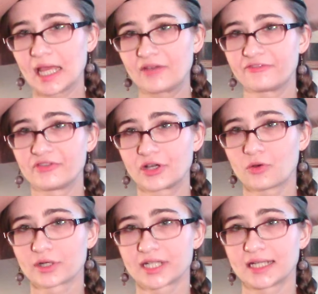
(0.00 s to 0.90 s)
if the
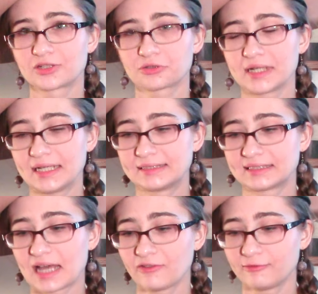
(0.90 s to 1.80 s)
court intrigue
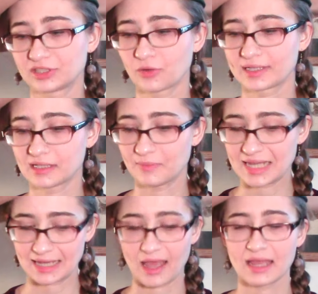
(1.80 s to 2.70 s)
stuff was going to
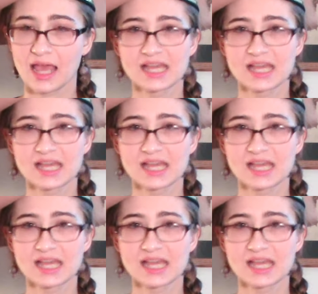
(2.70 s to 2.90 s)
be a